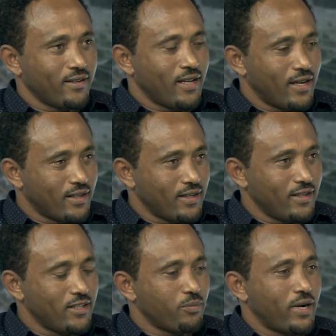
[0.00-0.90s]

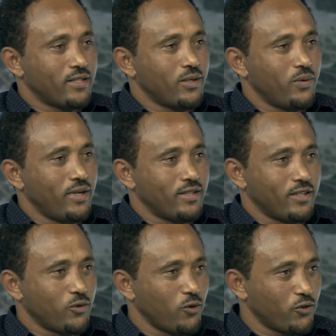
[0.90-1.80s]
Turkey is, by the way,
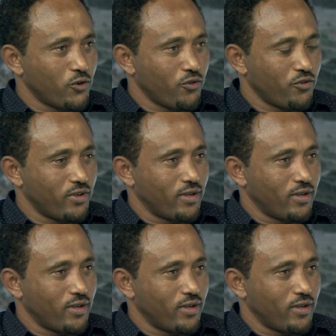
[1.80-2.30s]
the source of